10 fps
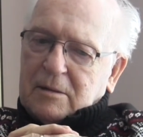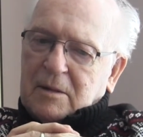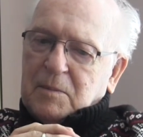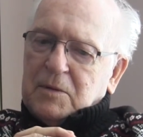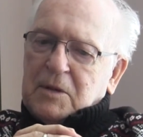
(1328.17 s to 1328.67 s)

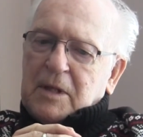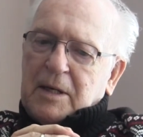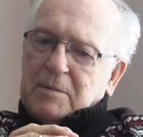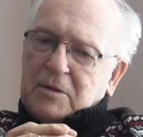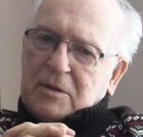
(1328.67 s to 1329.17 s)
couple
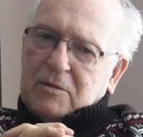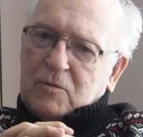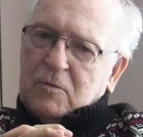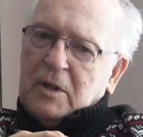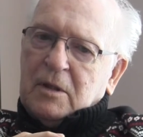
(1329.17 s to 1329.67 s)
times,
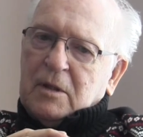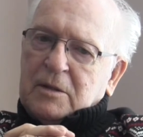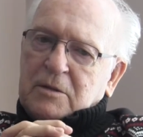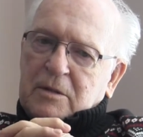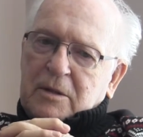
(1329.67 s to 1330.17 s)
as well as